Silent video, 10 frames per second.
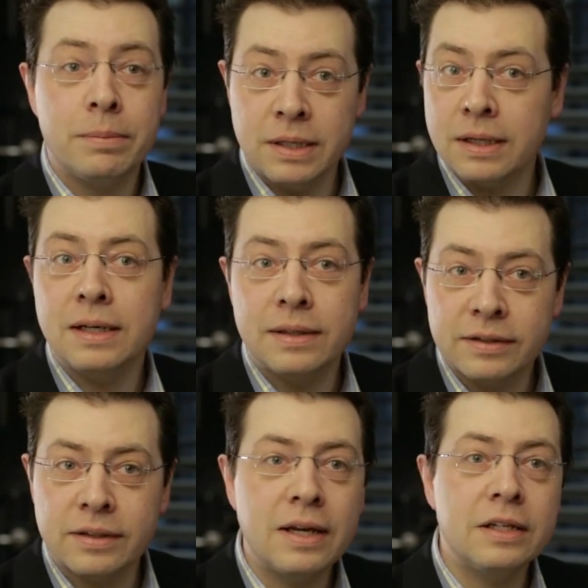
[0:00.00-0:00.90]
particularly in
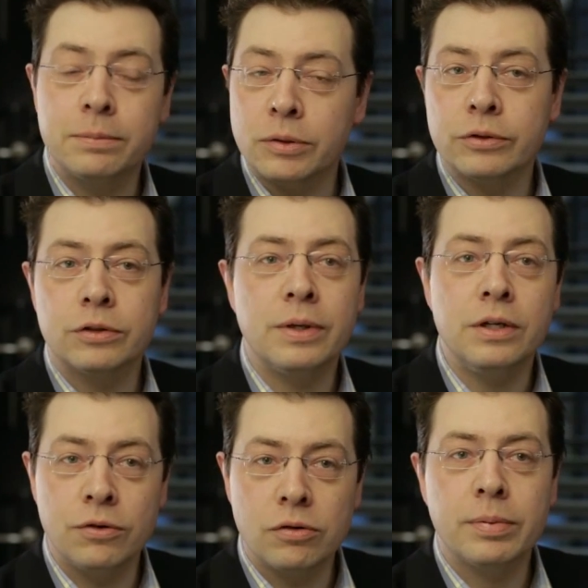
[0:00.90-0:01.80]
the States, but also
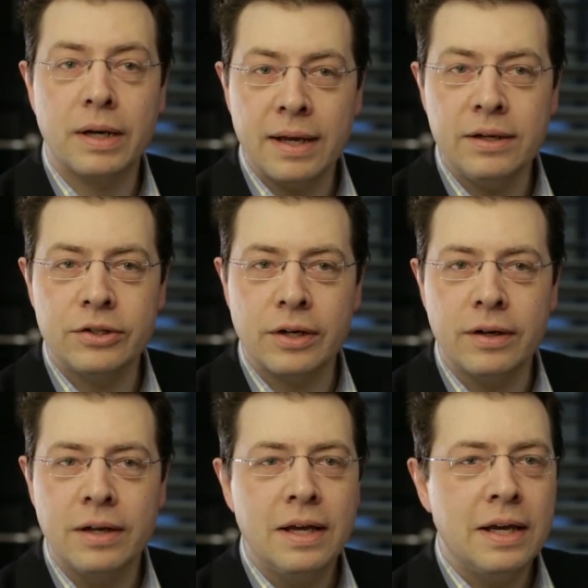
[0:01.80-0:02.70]
in Europe and Asia,